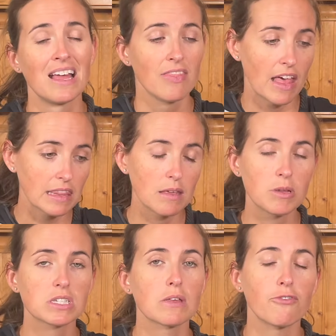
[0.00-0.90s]
that
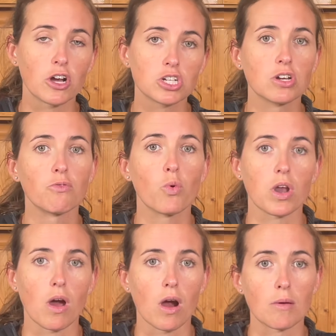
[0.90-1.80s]
limits the function of one
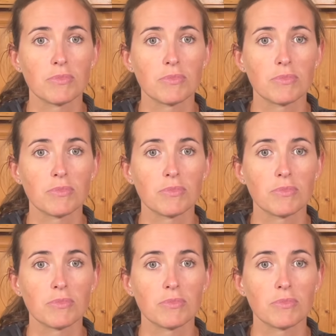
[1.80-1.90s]
arm.